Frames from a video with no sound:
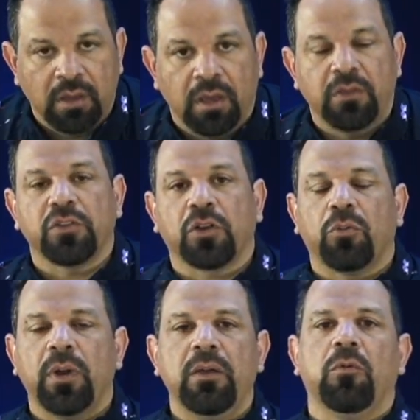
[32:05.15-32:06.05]
And there's a
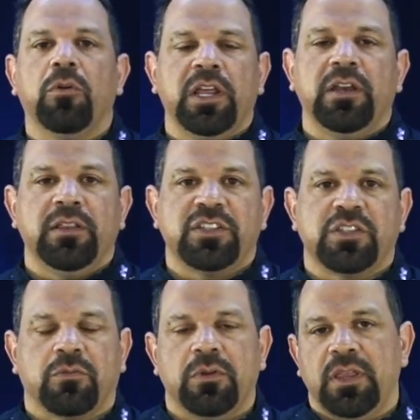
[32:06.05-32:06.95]
great warning in this
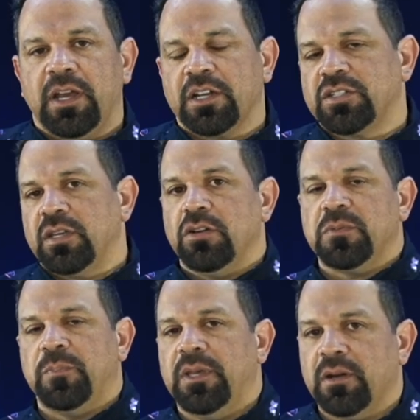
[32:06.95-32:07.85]
story that actually goes
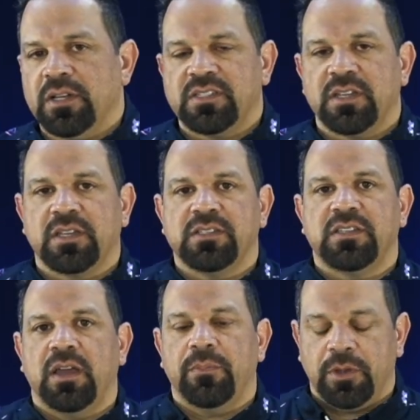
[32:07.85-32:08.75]
beyond 2
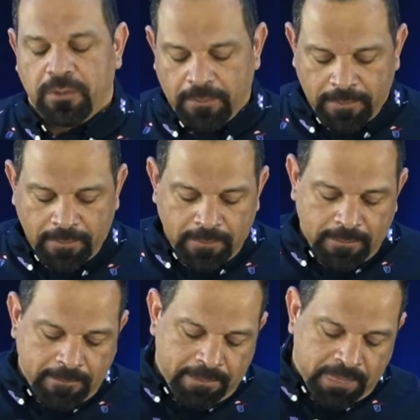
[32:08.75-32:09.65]
Samuel.
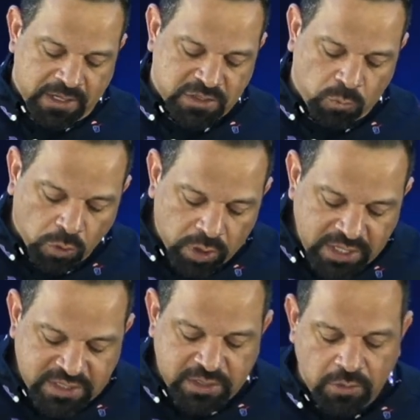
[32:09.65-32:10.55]
It's a warning
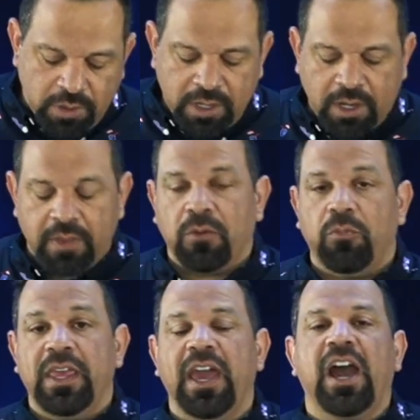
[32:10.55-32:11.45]
to you and I that
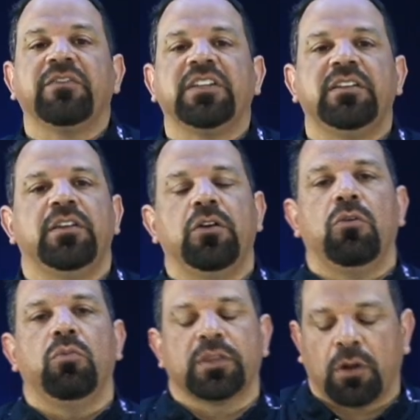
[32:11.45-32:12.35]
we have to deal
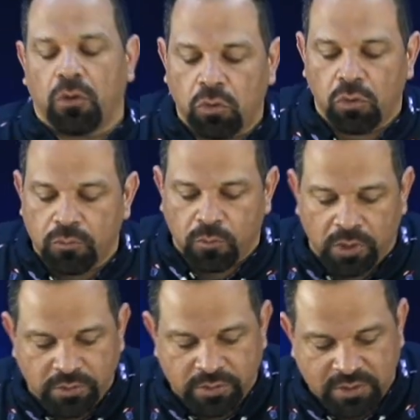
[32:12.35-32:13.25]
with our old
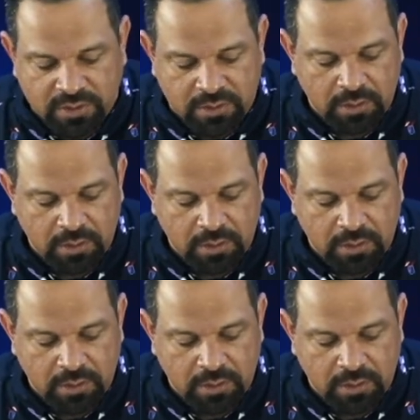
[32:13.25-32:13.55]
wounds.